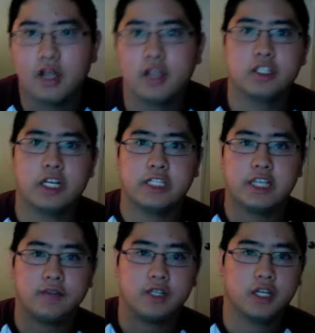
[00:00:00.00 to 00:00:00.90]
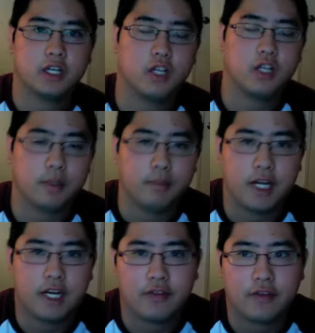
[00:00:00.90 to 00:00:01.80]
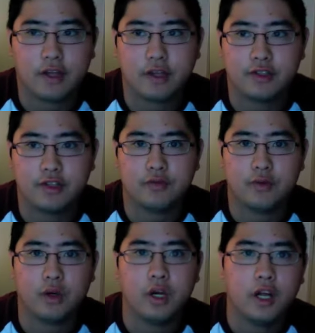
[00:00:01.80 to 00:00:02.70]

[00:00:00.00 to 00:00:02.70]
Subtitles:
So I just have to click a button. I thought that was useful.